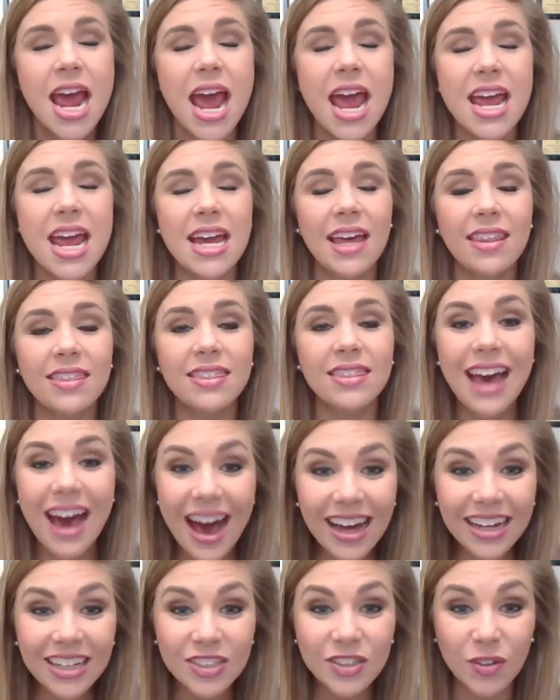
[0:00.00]
And
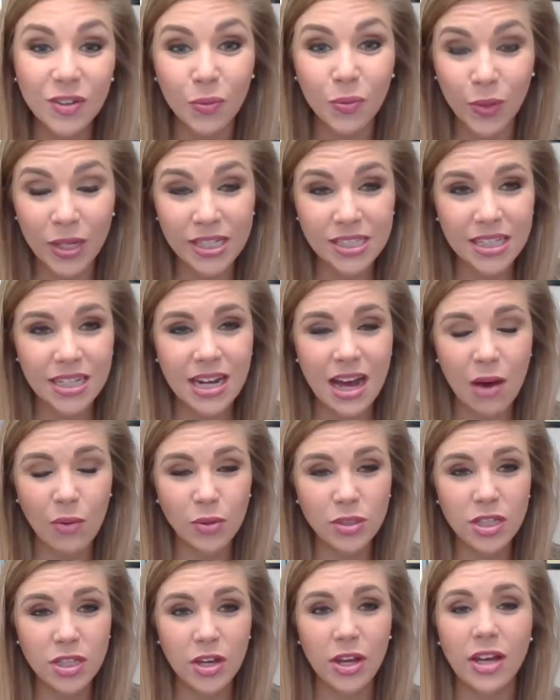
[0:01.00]
that is the reason I
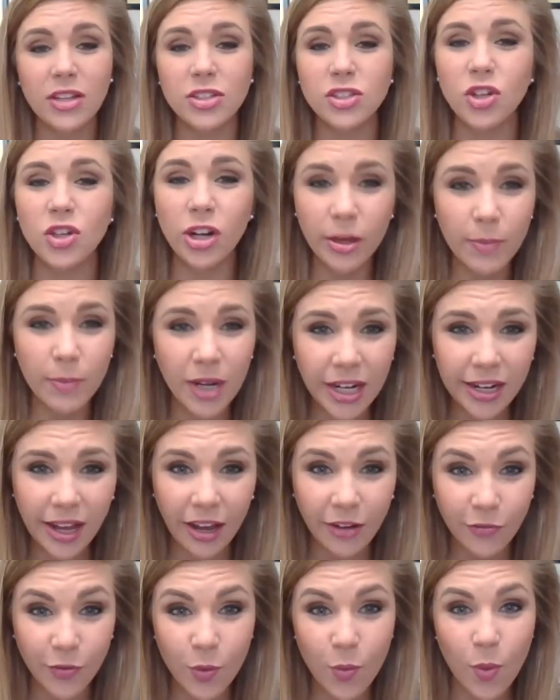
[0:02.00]
will tell you, I started Mary
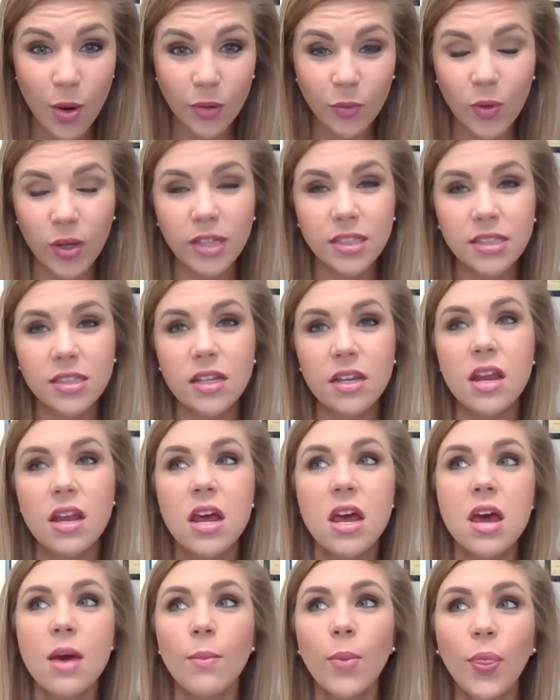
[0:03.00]
Kay for one reason,
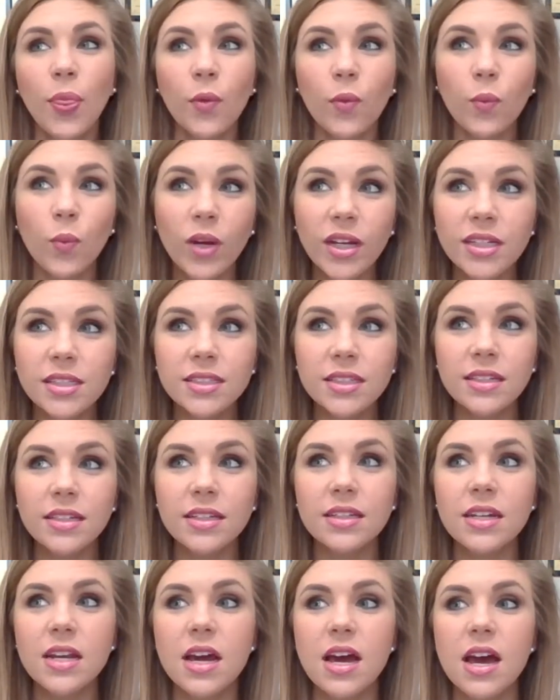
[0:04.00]
but the
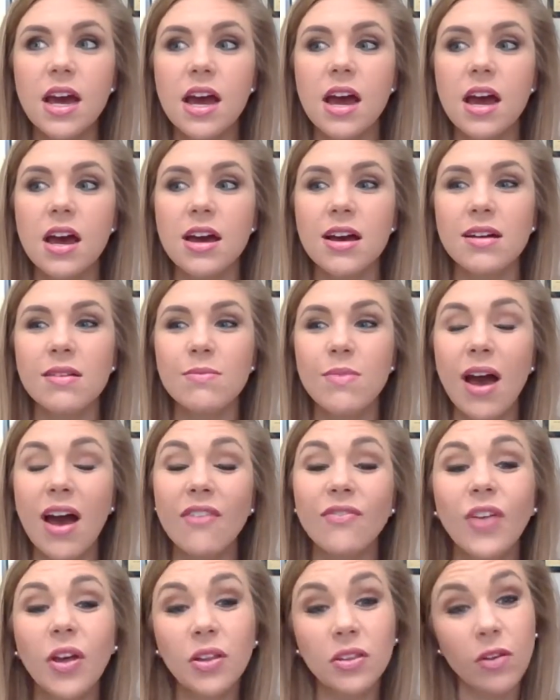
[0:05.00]
reason I
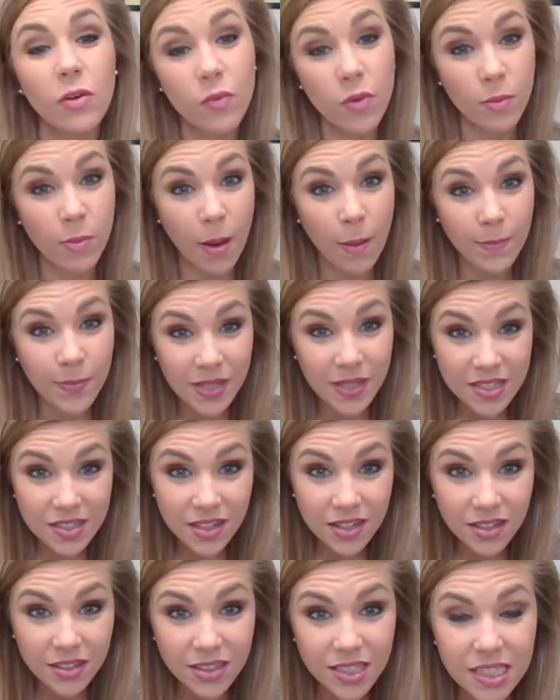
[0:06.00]
fell in love with my
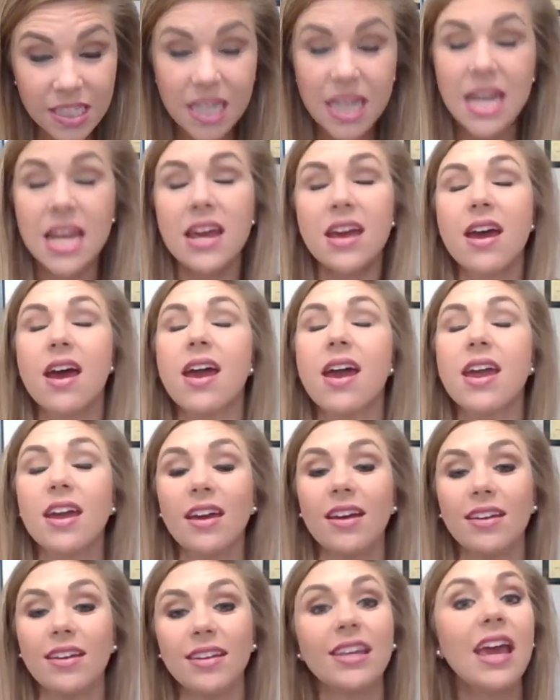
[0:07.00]
business
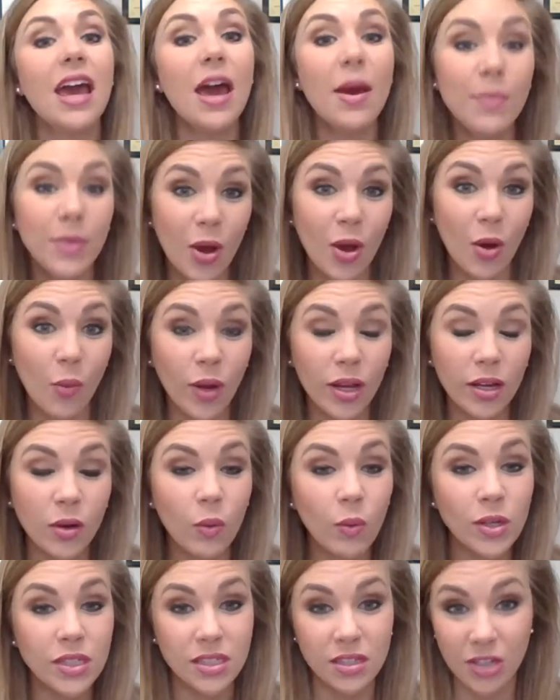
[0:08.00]
and kept
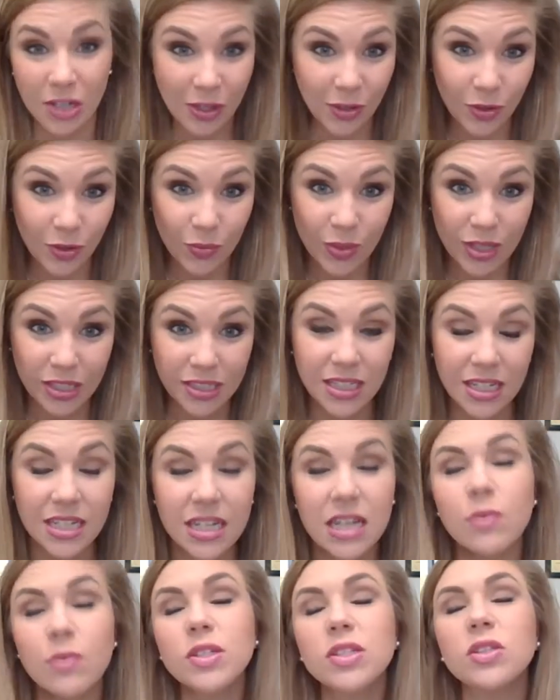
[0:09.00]
going was another reason.
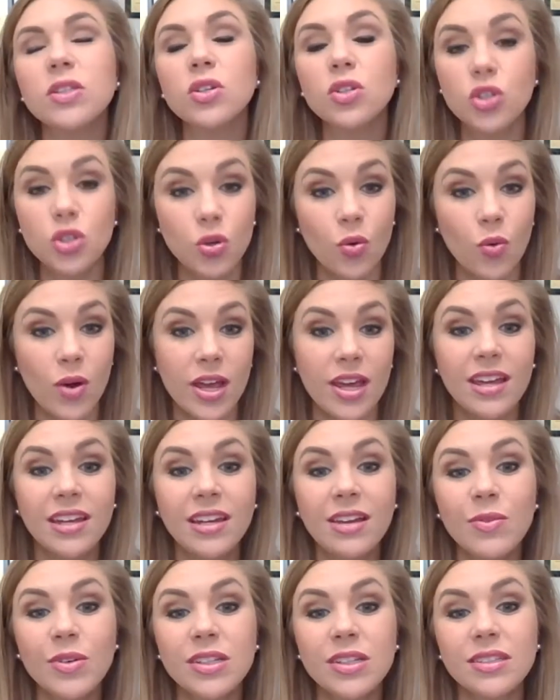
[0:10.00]
It was the joy, and
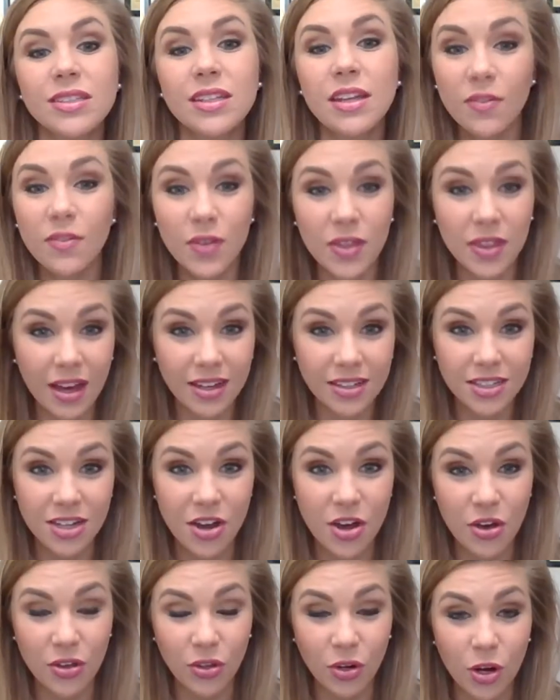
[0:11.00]
it was giving that
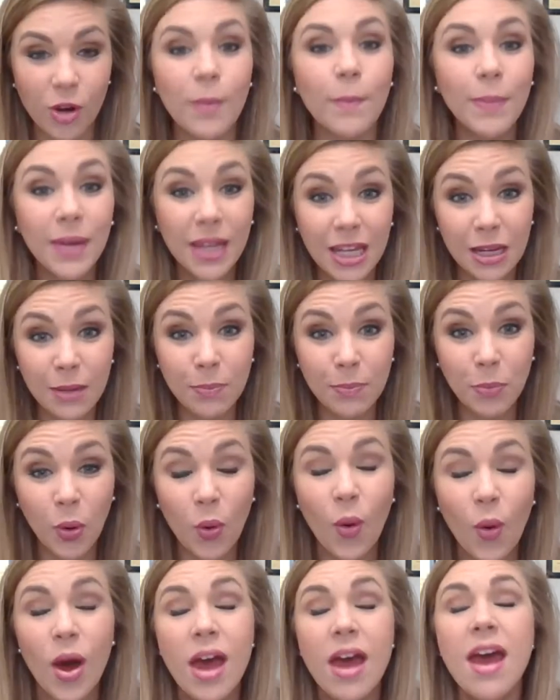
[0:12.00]
to other
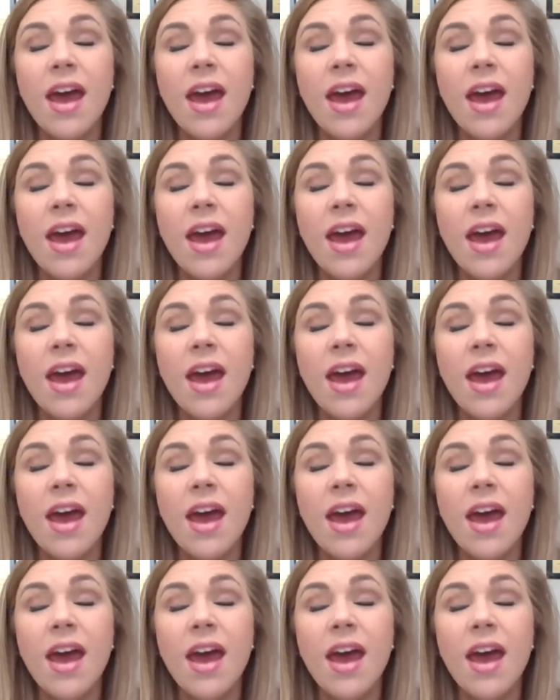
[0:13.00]
people.